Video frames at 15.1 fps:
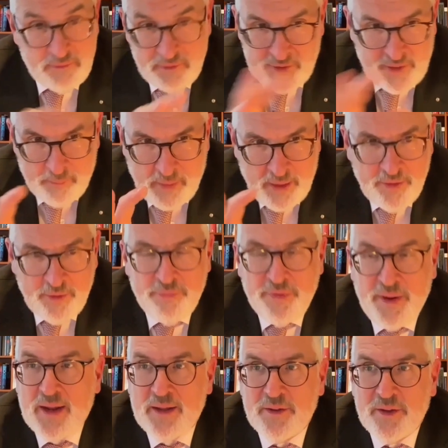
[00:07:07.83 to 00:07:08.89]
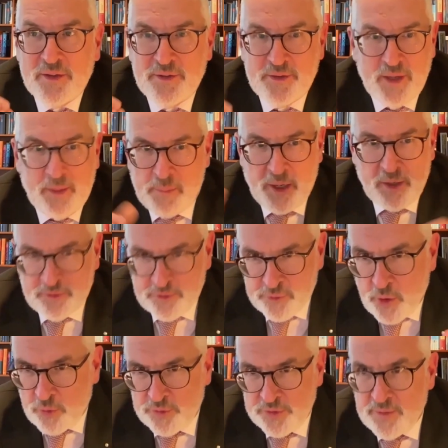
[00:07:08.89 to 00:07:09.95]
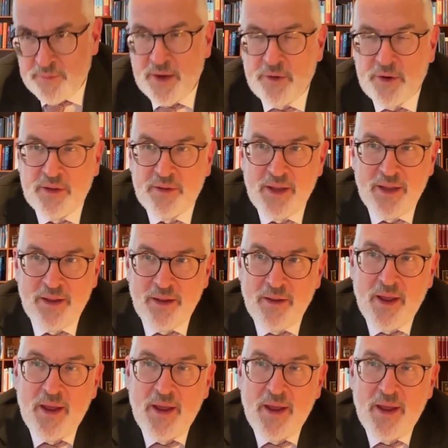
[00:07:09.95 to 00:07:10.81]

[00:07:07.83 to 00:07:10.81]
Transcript: some other factors about stroke severity.